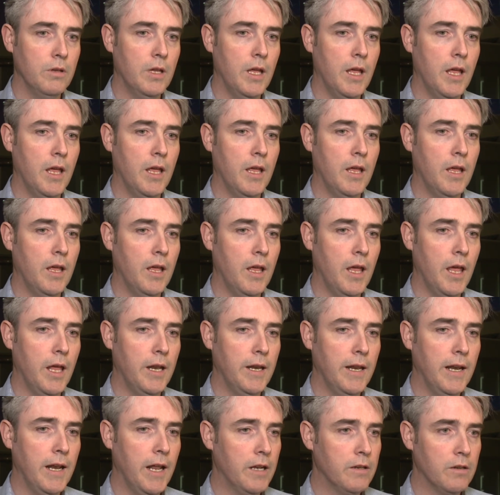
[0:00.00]
and
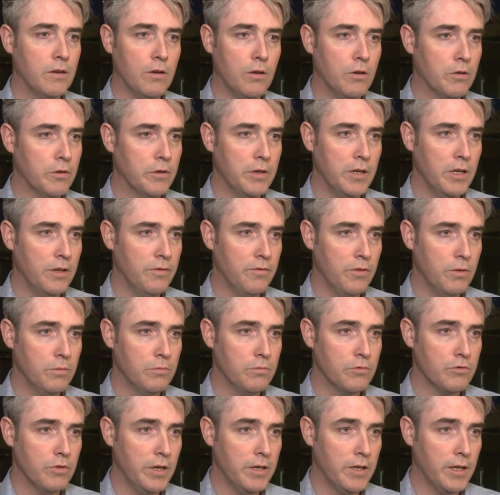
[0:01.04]
he landed awkwardly from
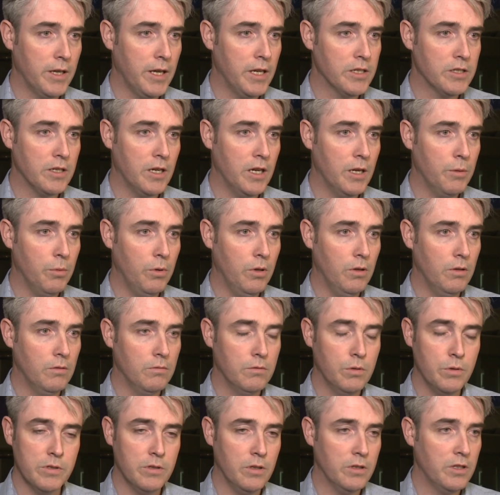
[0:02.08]
trying to catch a high ball.
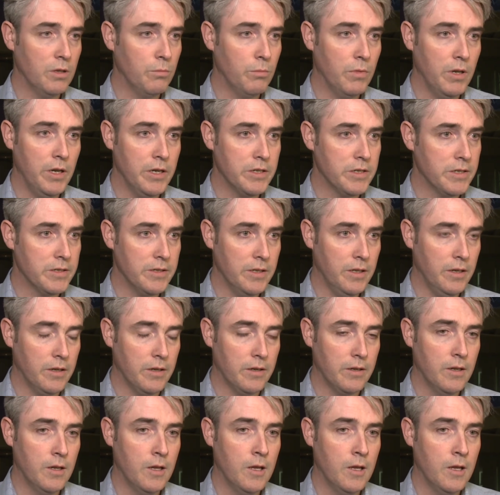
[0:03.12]
There was nothing malicious in it.